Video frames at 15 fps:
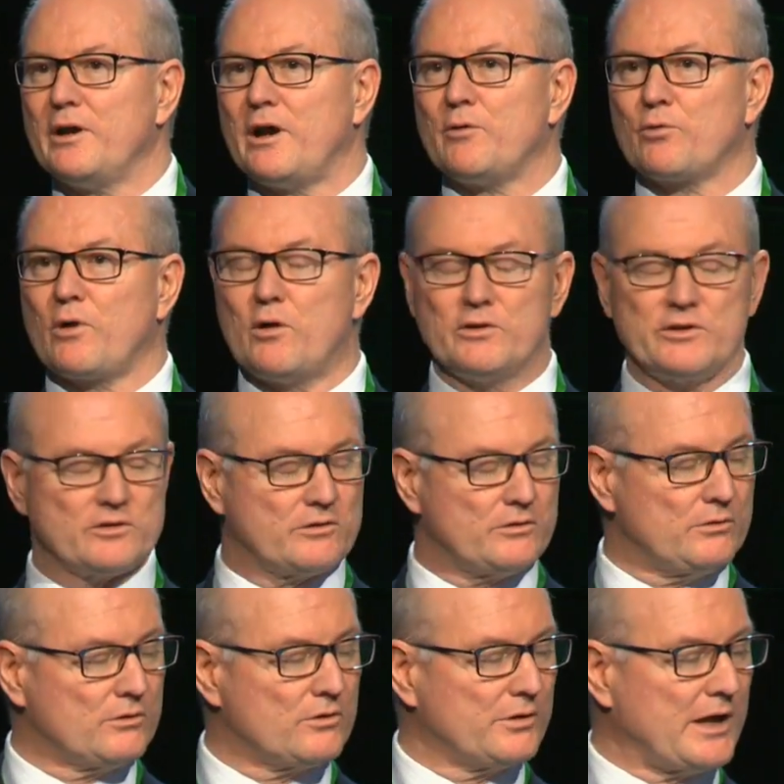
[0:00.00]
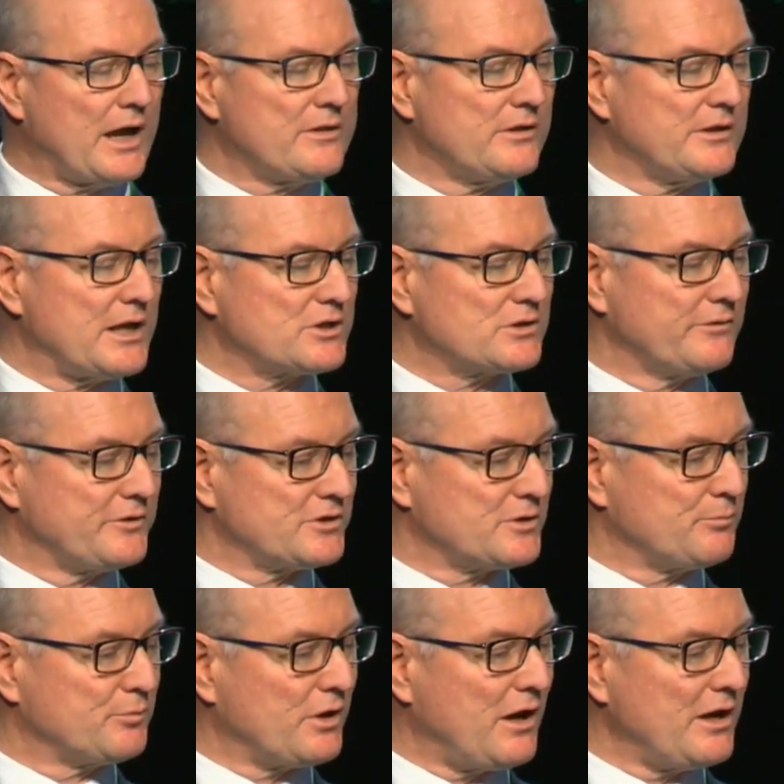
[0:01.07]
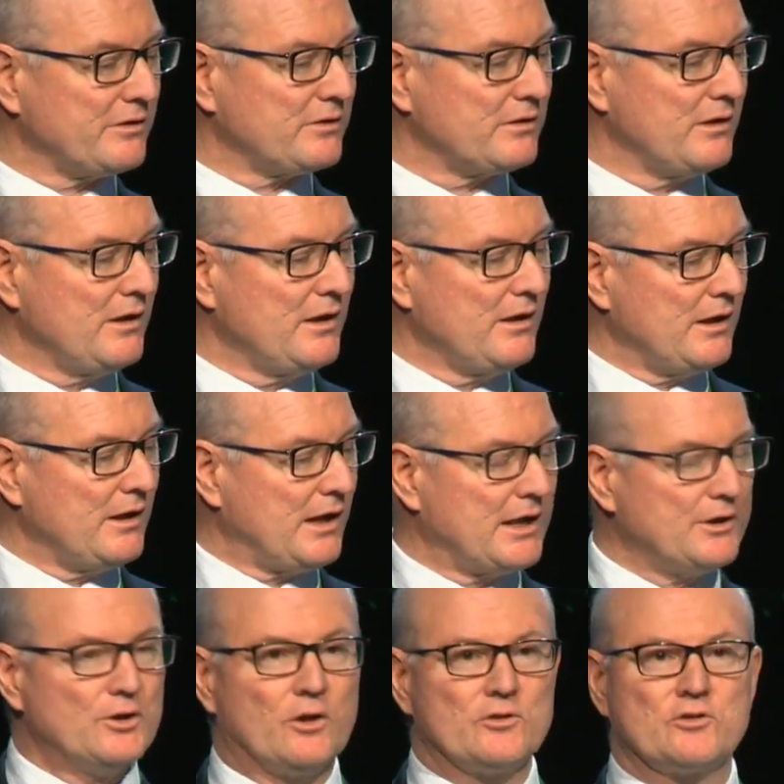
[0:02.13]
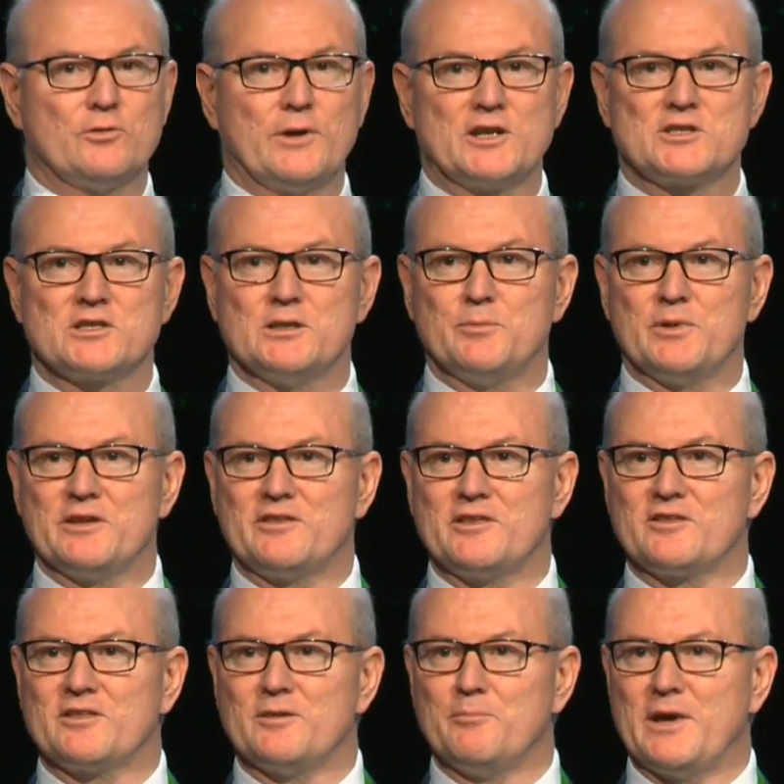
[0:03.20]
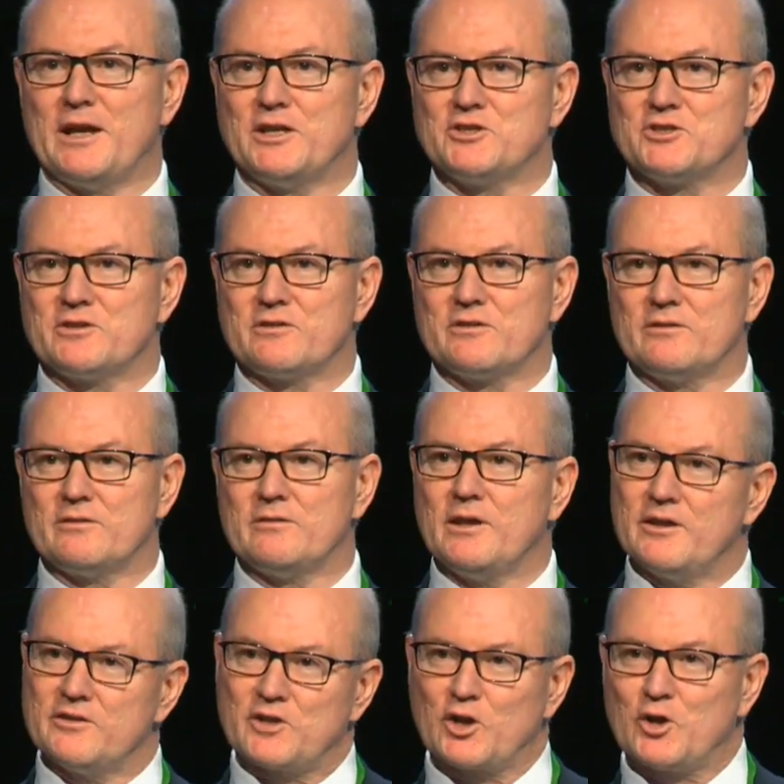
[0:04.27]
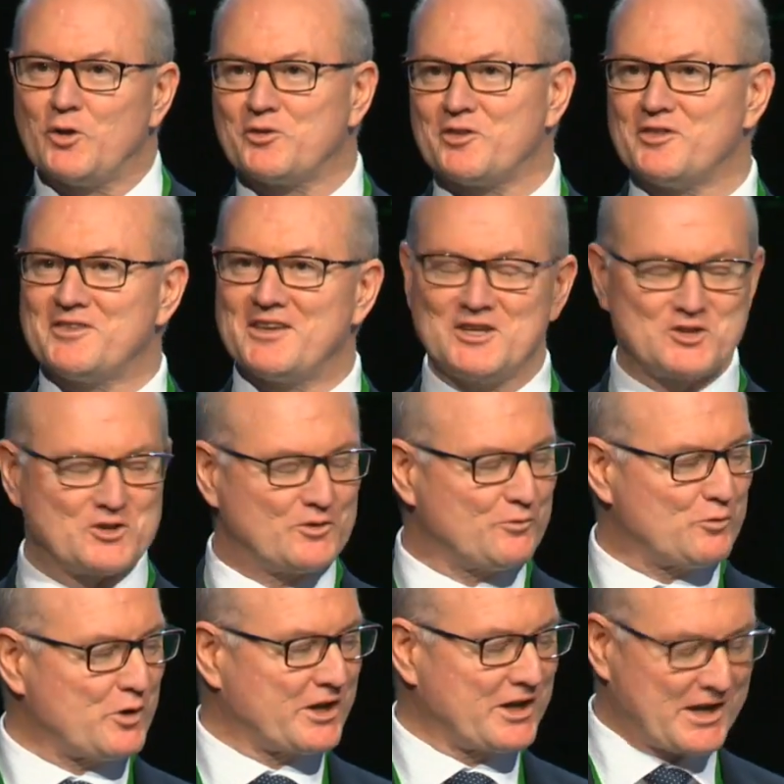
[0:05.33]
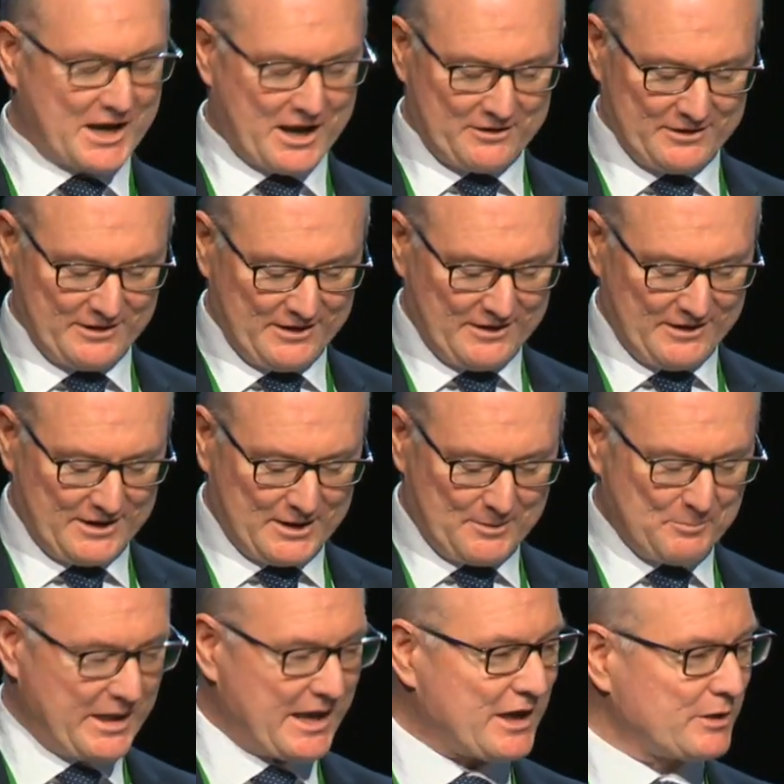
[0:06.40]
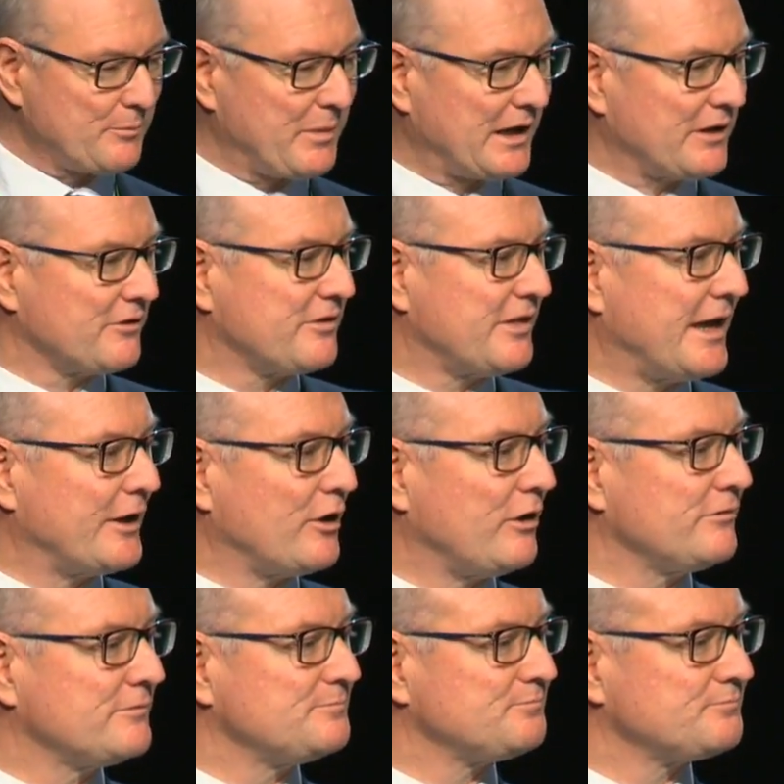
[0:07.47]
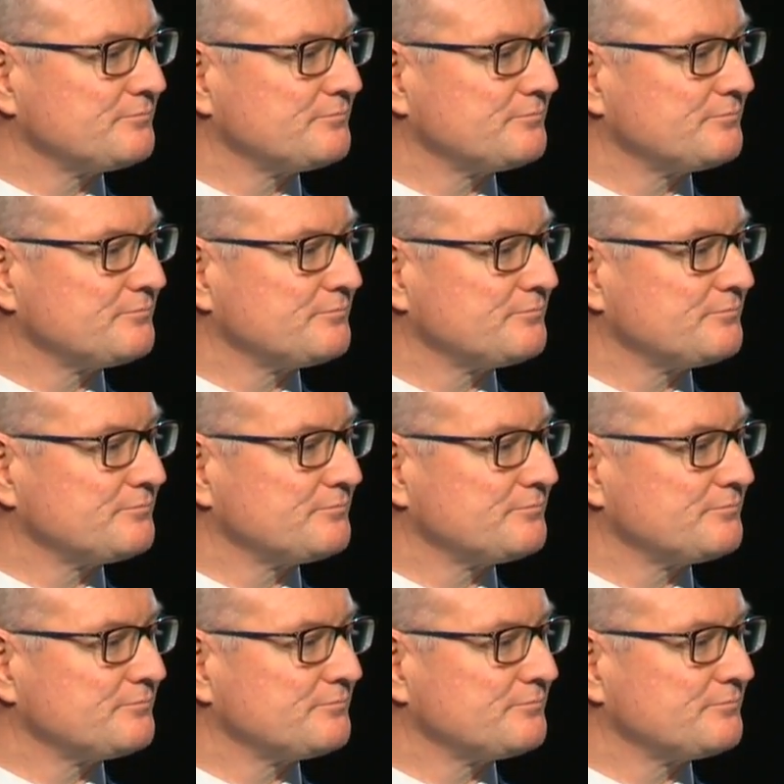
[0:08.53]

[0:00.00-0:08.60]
Our role is to create the national efficient price and not to actually be system managers. And it's a constant tension of working out how to balance that off.